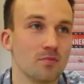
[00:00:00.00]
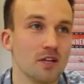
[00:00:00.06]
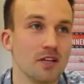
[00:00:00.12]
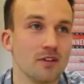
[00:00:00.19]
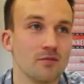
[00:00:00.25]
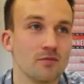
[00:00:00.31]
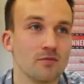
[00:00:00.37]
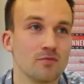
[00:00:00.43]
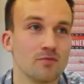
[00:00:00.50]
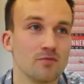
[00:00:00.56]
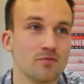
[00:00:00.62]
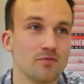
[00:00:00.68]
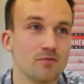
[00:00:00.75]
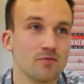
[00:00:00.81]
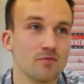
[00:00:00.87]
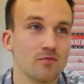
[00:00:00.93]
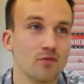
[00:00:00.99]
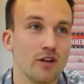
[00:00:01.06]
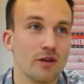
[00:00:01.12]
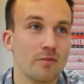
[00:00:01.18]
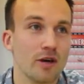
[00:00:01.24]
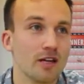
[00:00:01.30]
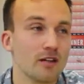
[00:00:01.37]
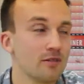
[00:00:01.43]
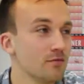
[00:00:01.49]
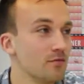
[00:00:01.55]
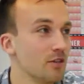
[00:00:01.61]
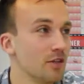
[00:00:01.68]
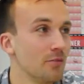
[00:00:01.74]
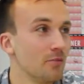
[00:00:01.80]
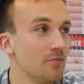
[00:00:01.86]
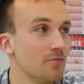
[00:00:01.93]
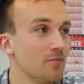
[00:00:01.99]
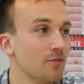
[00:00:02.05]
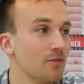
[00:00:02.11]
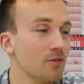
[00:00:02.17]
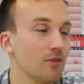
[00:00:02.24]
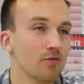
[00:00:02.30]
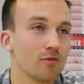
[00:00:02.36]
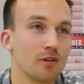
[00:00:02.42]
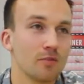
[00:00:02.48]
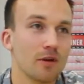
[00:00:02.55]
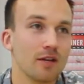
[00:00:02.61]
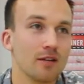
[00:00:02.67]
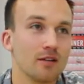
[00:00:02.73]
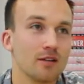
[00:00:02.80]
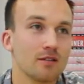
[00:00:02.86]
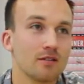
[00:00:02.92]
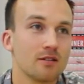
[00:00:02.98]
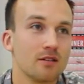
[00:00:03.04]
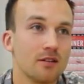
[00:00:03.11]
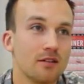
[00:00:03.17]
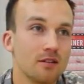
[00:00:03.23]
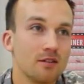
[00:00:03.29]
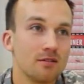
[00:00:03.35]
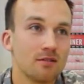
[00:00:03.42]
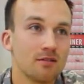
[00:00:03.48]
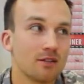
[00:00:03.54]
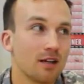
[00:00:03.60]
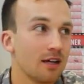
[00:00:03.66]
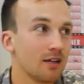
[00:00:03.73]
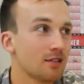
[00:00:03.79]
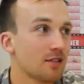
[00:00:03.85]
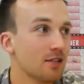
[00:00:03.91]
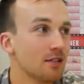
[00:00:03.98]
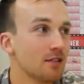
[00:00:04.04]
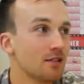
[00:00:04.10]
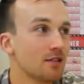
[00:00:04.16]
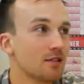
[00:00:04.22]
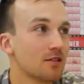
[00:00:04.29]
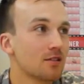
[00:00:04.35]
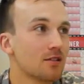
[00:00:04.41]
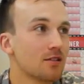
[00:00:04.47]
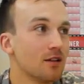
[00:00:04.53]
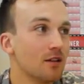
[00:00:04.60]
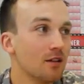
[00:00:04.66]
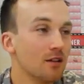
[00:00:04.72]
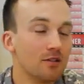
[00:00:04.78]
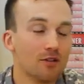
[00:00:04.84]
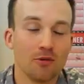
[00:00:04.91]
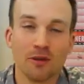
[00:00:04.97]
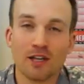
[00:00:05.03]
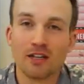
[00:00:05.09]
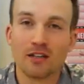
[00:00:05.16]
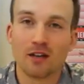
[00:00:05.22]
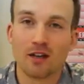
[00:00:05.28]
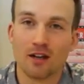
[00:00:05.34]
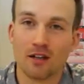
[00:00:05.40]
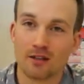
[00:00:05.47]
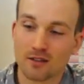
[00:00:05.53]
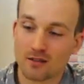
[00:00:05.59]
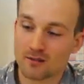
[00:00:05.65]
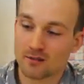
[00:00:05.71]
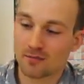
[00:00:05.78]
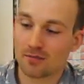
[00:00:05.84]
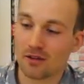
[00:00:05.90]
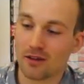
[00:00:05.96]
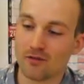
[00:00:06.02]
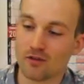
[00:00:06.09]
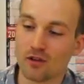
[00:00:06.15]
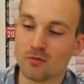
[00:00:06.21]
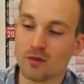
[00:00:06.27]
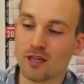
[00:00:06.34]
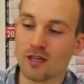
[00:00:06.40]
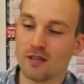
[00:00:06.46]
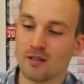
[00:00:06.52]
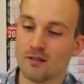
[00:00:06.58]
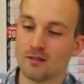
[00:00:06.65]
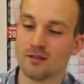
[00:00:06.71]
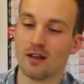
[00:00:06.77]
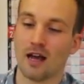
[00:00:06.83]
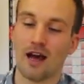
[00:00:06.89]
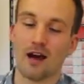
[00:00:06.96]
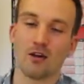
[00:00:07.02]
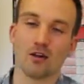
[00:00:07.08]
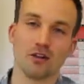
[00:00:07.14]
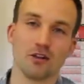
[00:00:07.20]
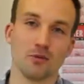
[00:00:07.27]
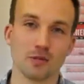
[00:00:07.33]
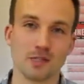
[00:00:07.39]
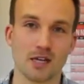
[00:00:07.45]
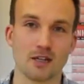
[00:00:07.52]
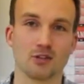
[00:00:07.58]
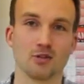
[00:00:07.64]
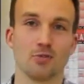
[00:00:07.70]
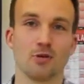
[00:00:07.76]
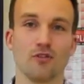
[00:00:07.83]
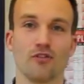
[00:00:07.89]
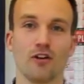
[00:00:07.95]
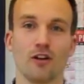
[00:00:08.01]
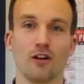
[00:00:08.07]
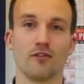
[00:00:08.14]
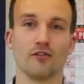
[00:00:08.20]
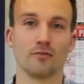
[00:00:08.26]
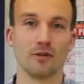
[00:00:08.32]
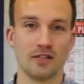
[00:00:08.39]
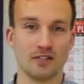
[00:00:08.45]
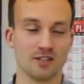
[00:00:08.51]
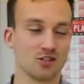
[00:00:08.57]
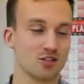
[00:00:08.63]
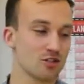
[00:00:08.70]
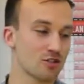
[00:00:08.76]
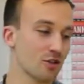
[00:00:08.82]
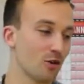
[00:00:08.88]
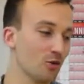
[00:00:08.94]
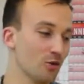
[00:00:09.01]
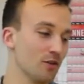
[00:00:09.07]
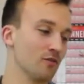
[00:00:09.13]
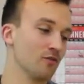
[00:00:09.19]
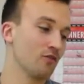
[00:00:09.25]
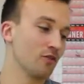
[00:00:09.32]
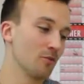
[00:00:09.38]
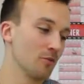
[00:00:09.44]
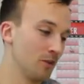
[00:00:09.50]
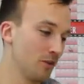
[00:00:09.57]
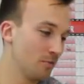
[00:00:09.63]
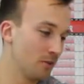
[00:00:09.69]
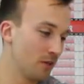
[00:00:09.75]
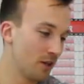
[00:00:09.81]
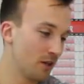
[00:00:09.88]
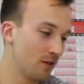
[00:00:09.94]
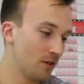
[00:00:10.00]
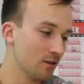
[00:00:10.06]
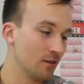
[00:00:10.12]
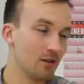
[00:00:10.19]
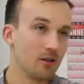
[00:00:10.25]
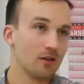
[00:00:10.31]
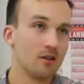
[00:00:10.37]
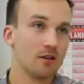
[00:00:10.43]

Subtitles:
being not rebated? Taxes. Do you mean like, if you mean how can you protect your portfolio from being stolen from you by the